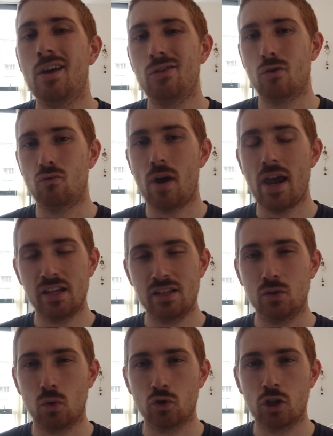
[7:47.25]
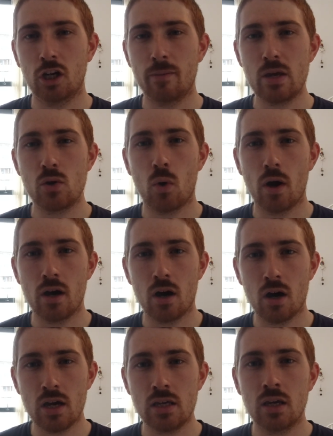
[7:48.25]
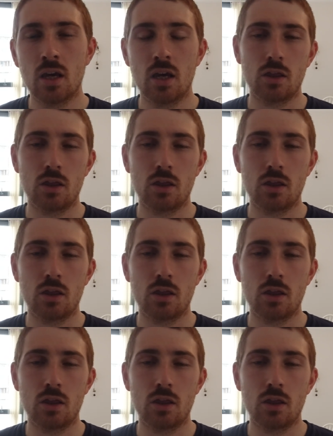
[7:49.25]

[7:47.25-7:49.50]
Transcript: The rest is also going to be quite high.